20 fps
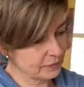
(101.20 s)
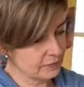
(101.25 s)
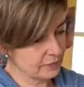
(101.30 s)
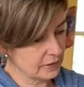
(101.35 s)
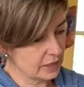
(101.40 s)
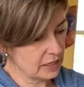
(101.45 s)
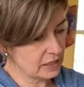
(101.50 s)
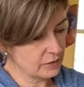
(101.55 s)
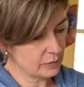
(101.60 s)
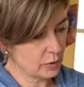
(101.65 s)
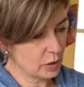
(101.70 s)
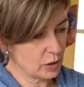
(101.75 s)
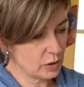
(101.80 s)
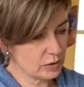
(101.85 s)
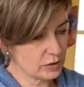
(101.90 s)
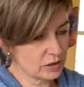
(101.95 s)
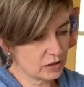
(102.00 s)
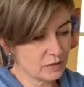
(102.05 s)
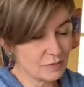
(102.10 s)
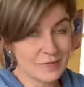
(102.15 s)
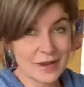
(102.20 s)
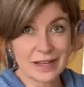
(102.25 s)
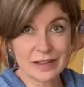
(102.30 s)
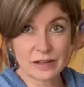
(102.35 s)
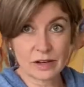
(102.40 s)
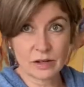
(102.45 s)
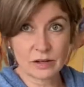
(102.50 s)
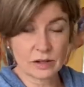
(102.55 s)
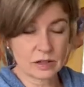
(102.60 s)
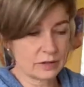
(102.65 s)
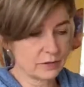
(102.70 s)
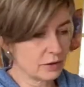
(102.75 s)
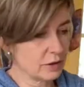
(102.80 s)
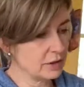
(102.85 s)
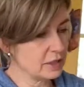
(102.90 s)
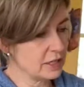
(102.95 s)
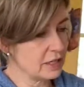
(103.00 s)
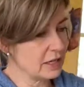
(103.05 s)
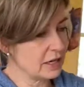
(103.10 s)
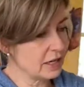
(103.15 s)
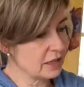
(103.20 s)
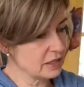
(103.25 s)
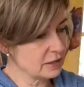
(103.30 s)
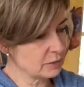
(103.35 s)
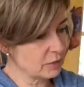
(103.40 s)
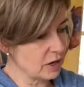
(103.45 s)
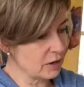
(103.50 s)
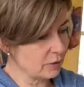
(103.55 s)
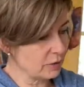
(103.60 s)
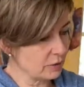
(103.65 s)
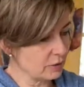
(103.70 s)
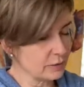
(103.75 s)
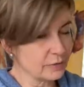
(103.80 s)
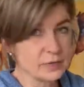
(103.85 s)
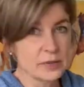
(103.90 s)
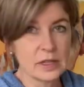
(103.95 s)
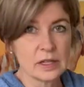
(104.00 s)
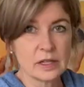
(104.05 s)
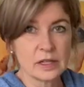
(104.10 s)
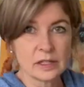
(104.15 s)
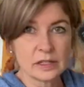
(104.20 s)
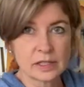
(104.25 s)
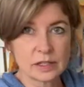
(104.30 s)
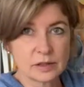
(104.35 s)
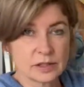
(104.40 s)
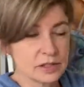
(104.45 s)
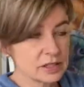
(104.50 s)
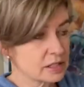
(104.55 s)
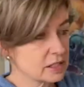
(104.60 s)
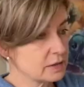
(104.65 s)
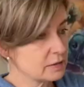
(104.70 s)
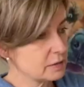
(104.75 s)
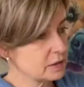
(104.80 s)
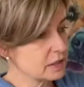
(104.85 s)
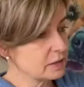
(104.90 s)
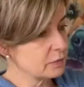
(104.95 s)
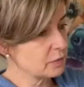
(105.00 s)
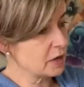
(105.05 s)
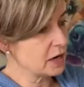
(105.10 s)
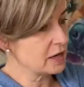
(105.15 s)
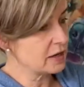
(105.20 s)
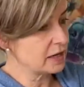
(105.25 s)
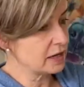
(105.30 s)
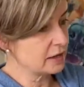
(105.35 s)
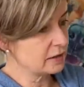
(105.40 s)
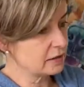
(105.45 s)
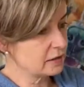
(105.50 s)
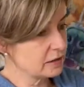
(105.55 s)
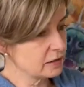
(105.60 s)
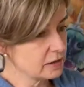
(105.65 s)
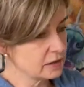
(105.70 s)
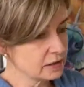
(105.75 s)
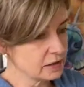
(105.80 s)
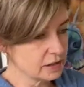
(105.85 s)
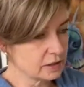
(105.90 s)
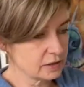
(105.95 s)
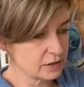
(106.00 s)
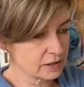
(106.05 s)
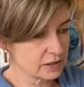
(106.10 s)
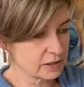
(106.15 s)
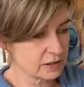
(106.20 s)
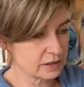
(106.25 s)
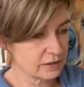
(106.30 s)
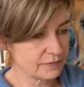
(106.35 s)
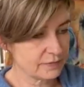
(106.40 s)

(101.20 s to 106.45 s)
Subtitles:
as opposed to metho that I've got in another spray bottle. So I just spray that just so it's